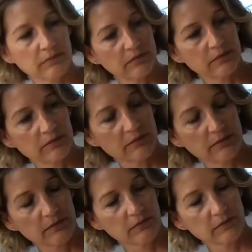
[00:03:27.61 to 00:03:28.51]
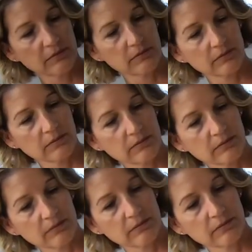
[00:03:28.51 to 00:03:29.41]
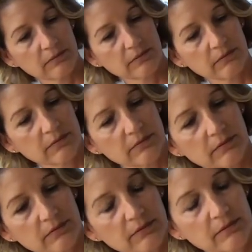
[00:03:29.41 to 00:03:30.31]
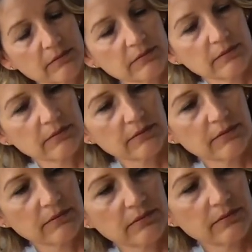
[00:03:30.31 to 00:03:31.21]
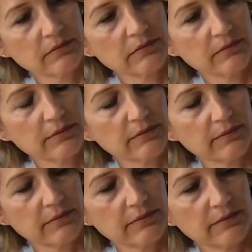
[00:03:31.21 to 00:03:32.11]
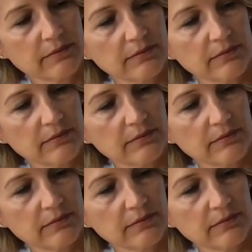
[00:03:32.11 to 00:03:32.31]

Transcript: (no one is talking)